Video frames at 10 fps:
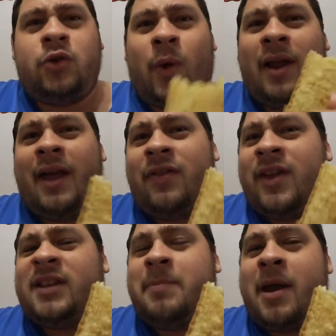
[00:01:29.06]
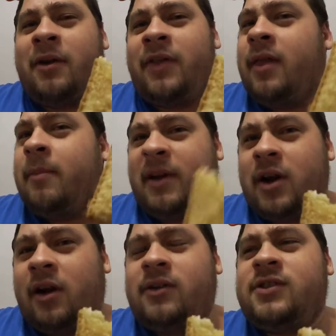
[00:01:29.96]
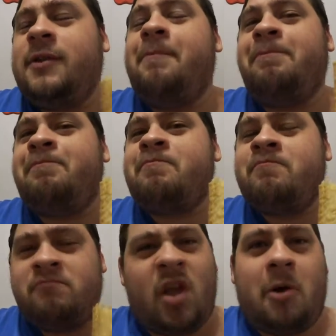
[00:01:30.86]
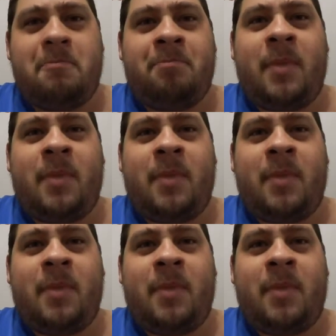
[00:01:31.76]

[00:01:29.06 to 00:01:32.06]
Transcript: Do I like this better than the McDonald's? No.